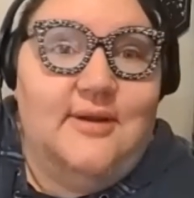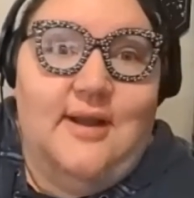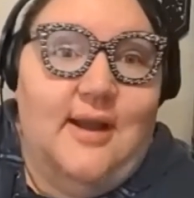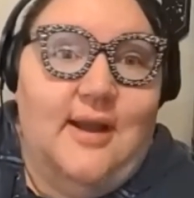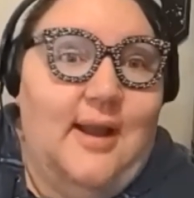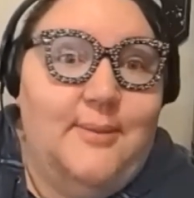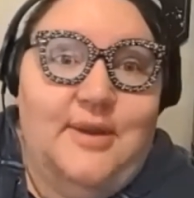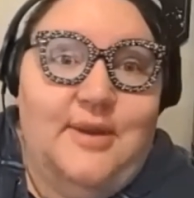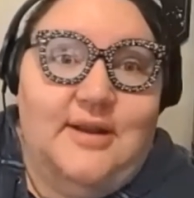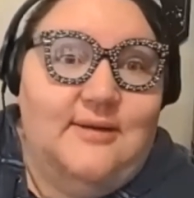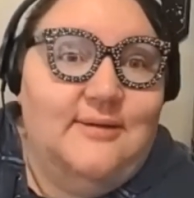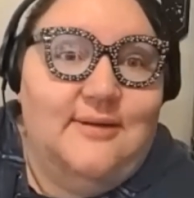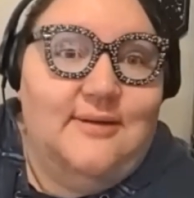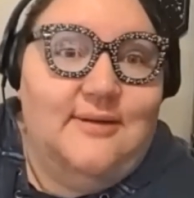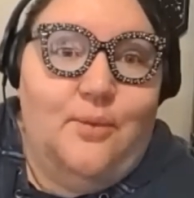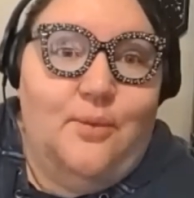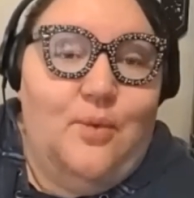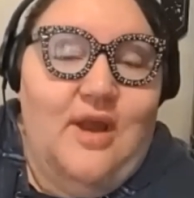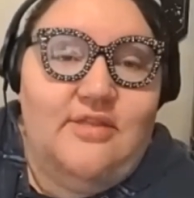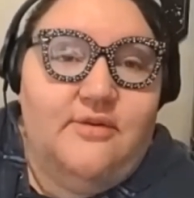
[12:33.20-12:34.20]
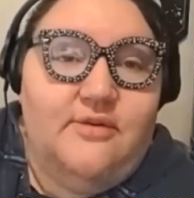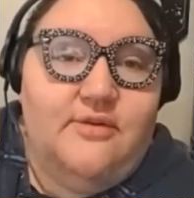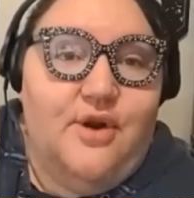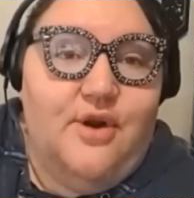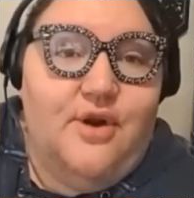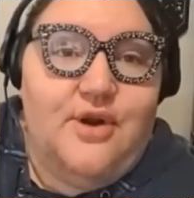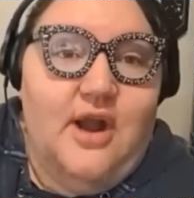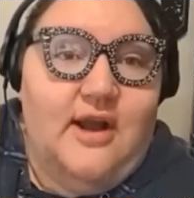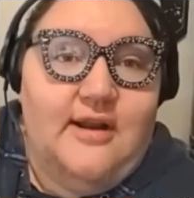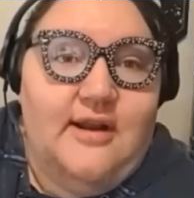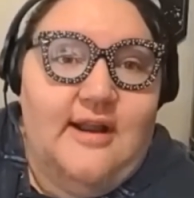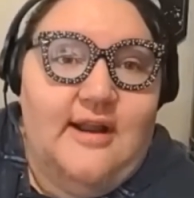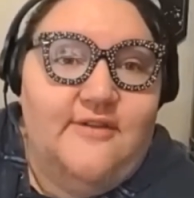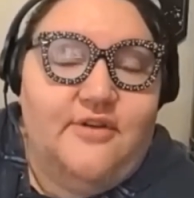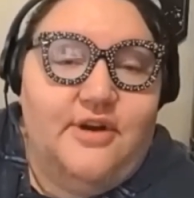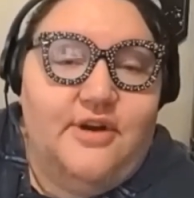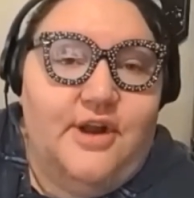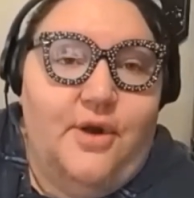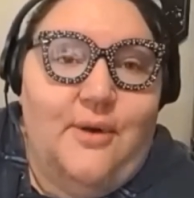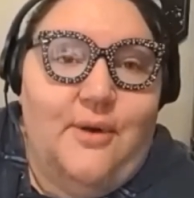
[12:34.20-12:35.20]
I mean, whether or not I
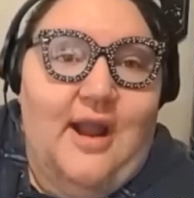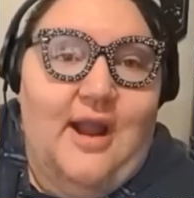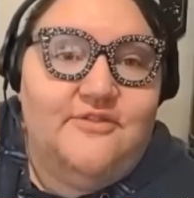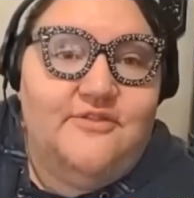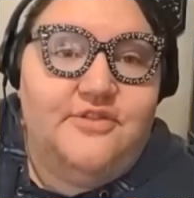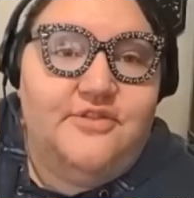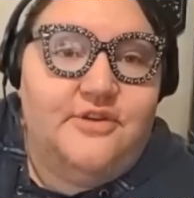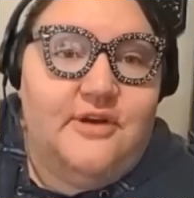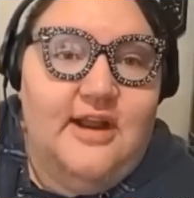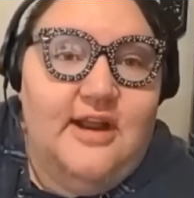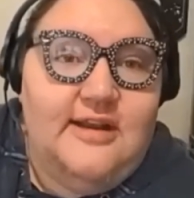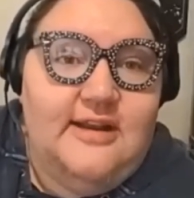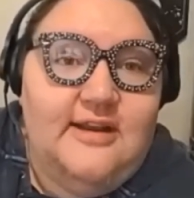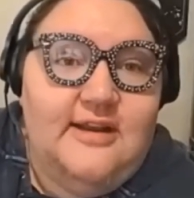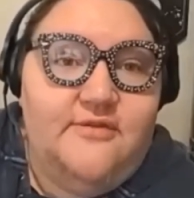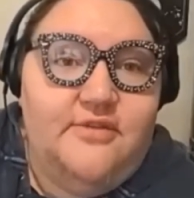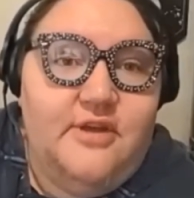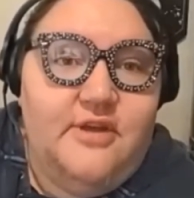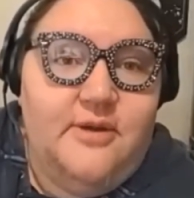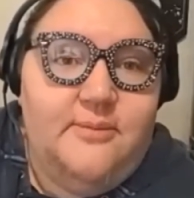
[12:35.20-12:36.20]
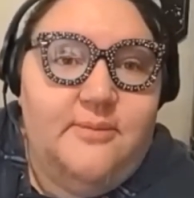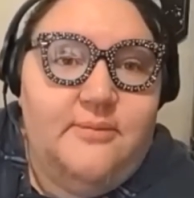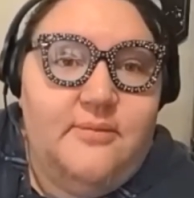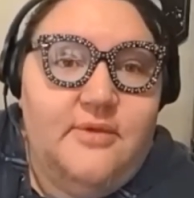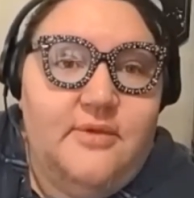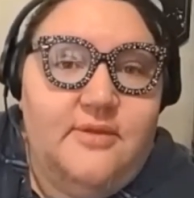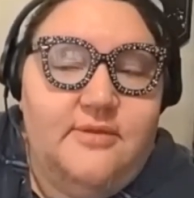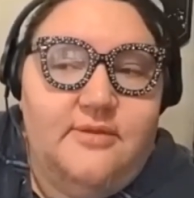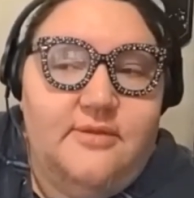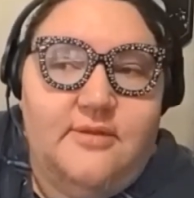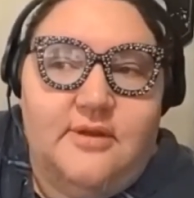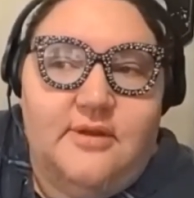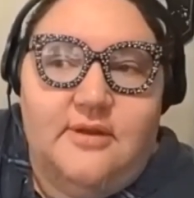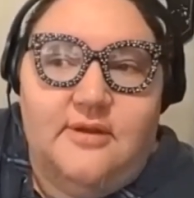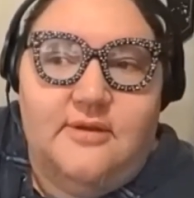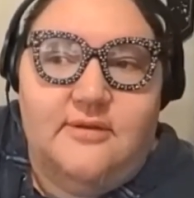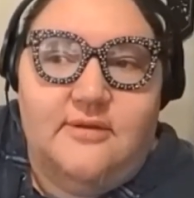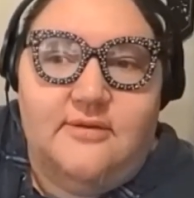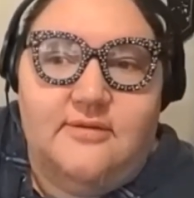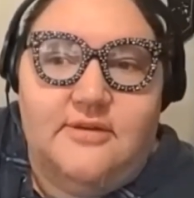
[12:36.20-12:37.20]
ever go after any of them,
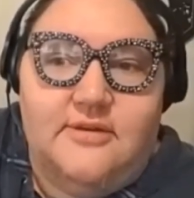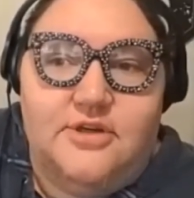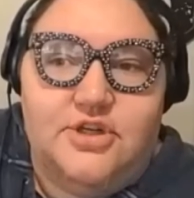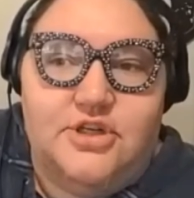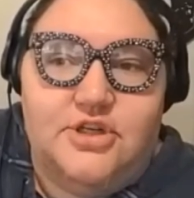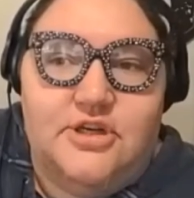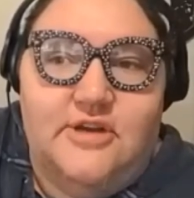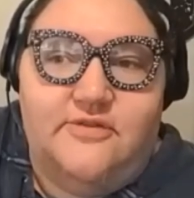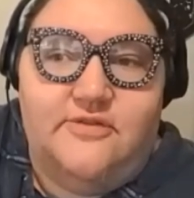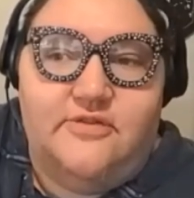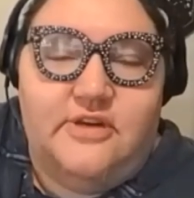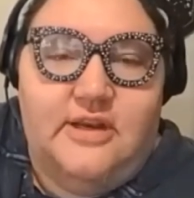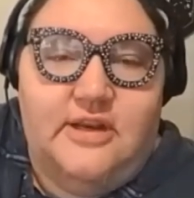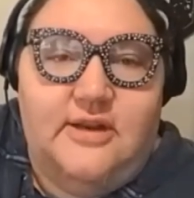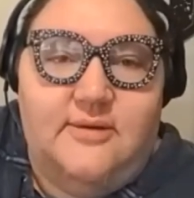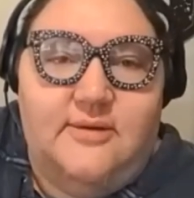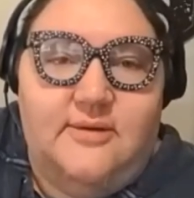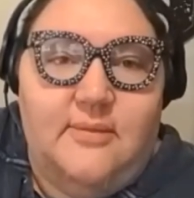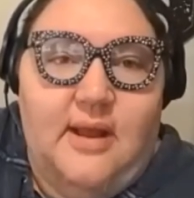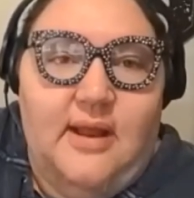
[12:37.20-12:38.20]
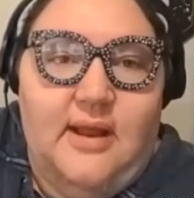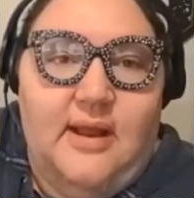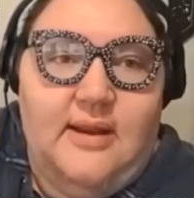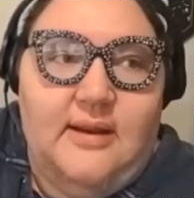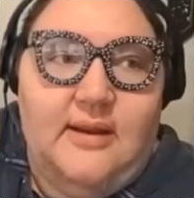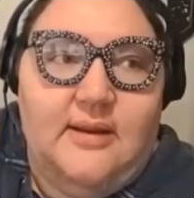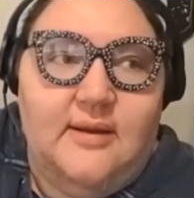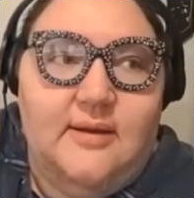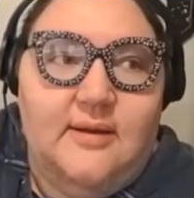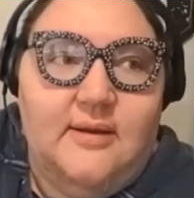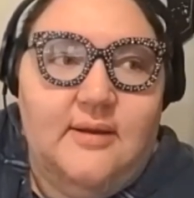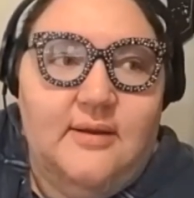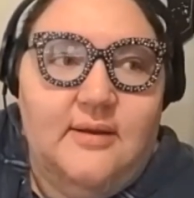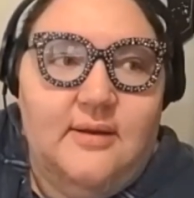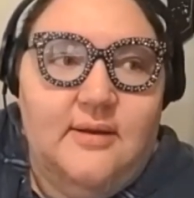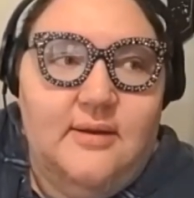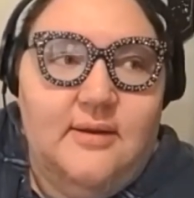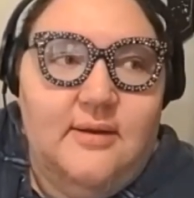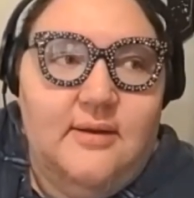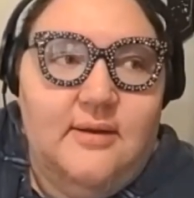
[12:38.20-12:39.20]
the shift in my
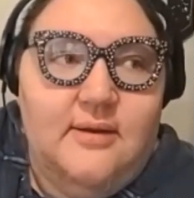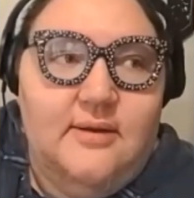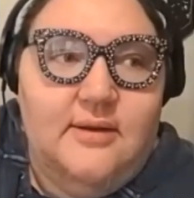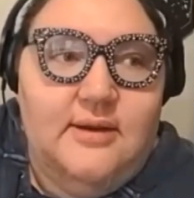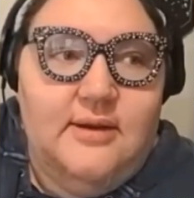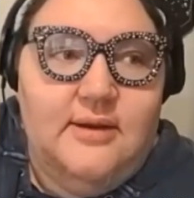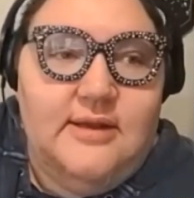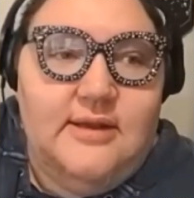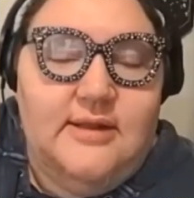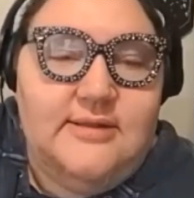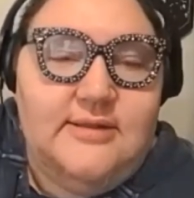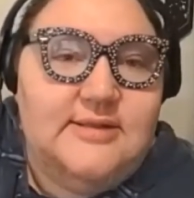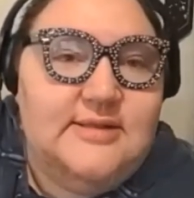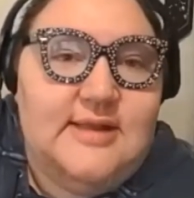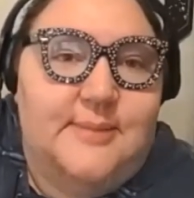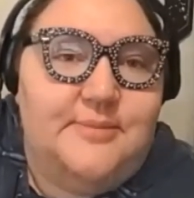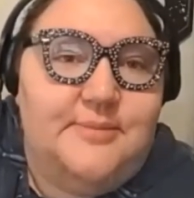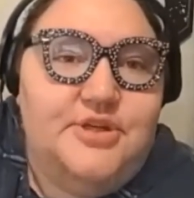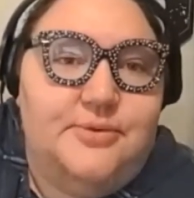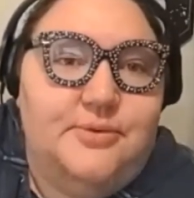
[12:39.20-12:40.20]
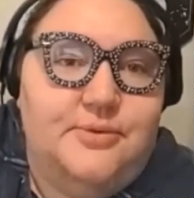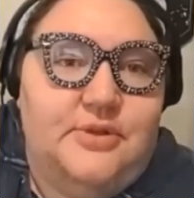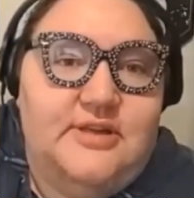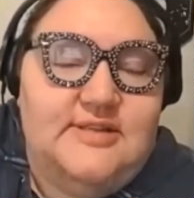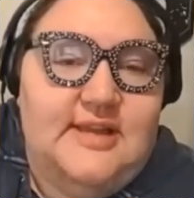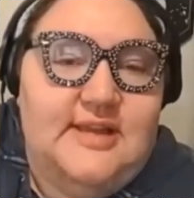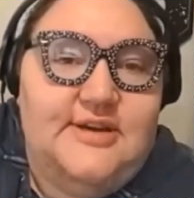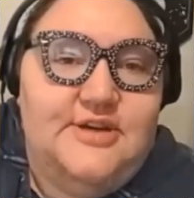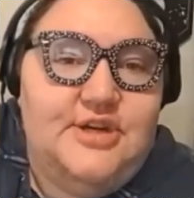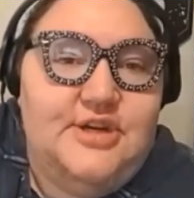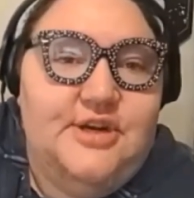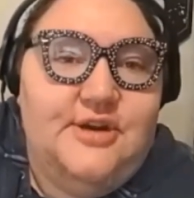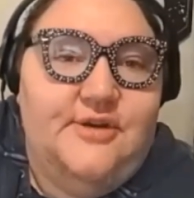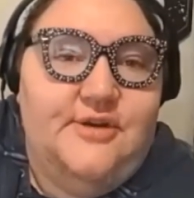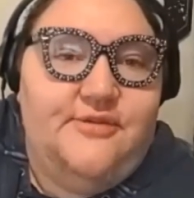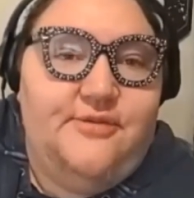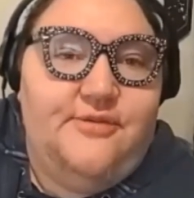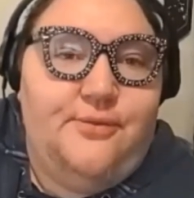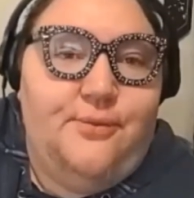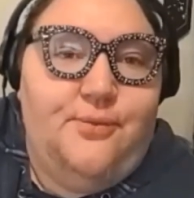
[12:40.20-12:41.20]
conceptualization
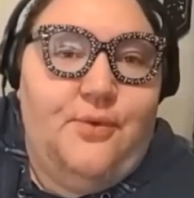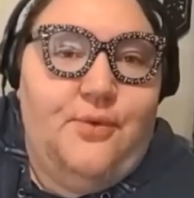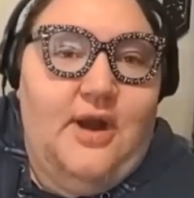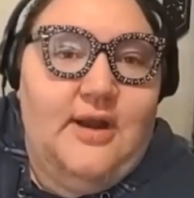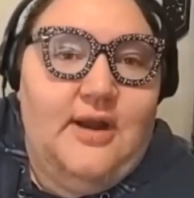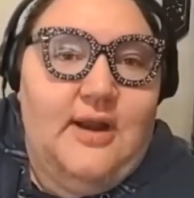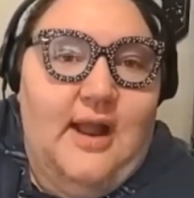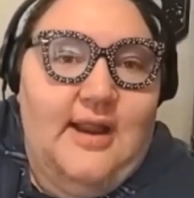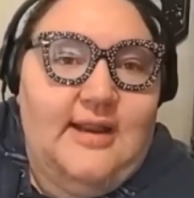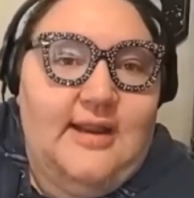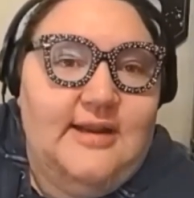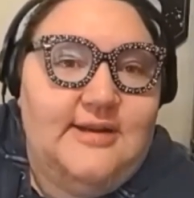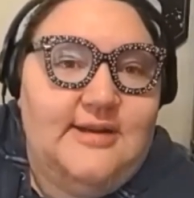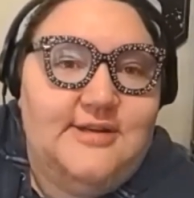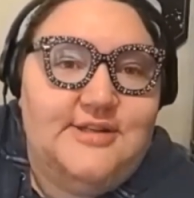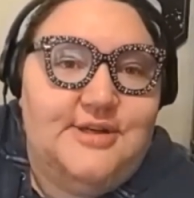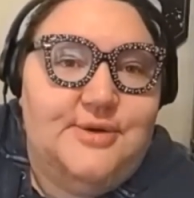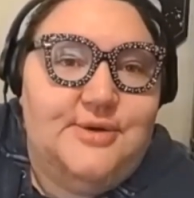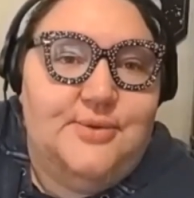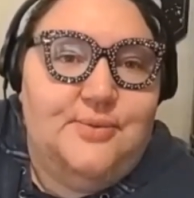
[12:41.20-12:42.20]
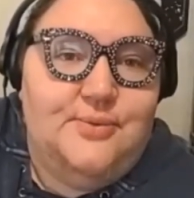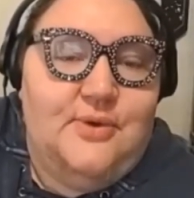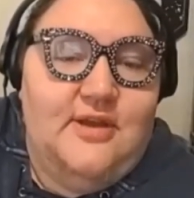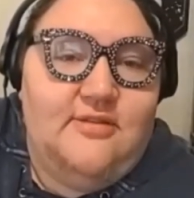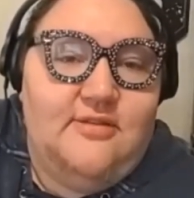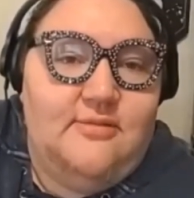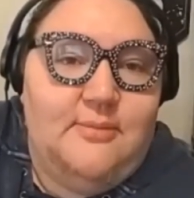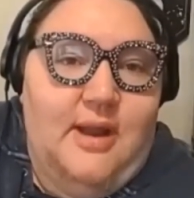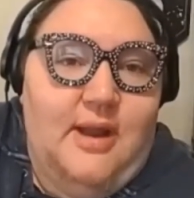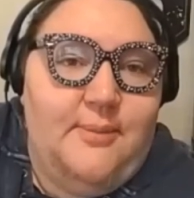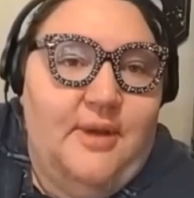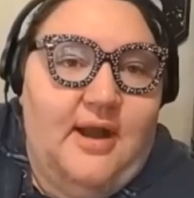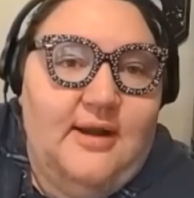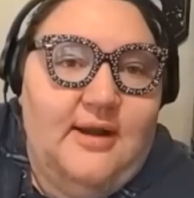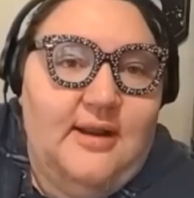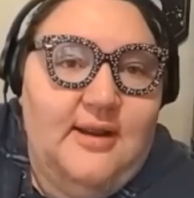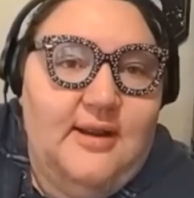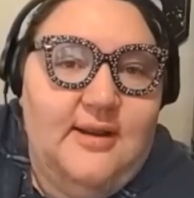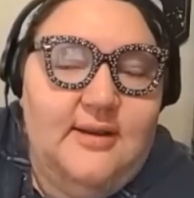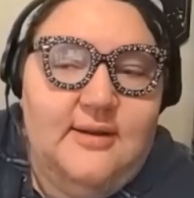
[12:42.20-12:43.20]
of what I can do with my
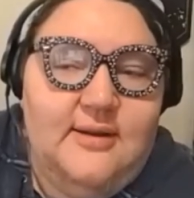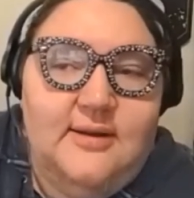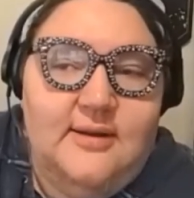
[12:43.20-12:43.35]
body